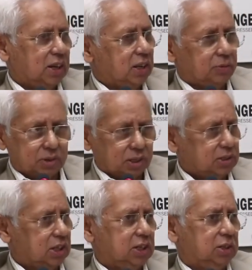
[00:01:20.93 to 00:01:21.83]
If they are
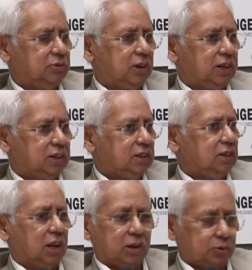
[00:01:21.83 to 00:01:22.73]
satisfied,
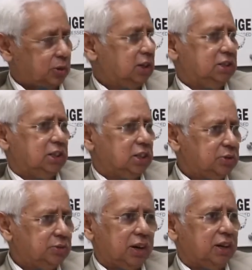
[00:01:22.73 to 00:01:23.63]
and if you are
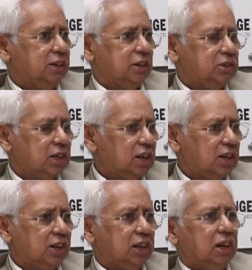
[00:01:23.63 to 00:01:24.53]
satisfied, then
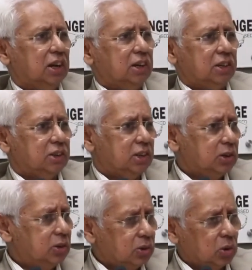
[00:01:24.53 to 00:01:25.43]
certainly
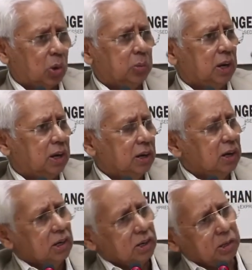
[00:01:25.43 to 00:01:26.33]
the normal
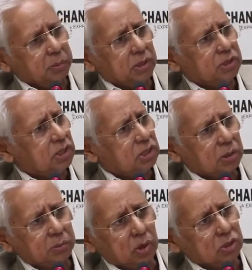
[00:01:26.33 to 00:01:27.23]

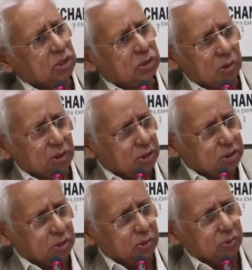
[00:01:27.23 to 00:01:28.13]
repatriation process will
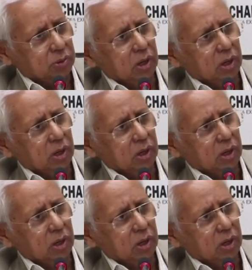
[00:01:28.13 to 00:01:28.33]
continue.